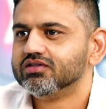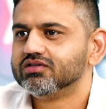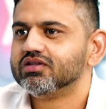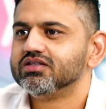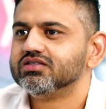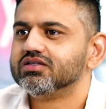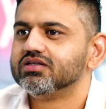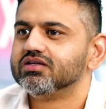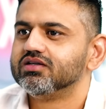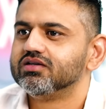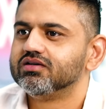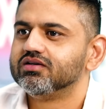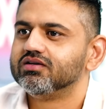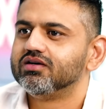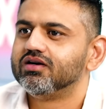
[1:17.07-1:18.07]
So there's
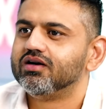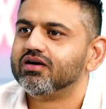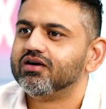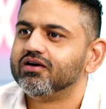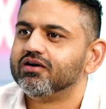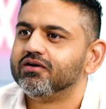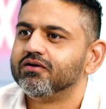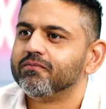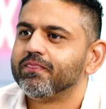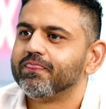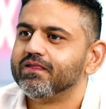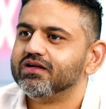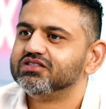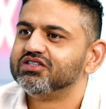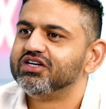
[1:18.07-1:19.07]
a uh,
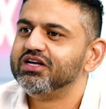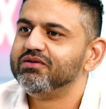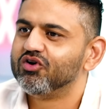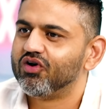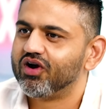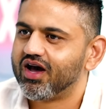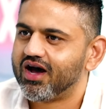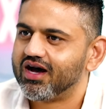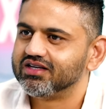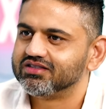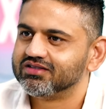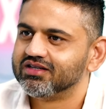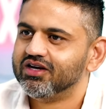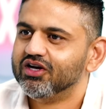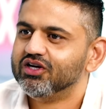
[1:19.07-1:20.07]
there's a team called
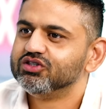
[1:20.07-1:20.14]
Haas.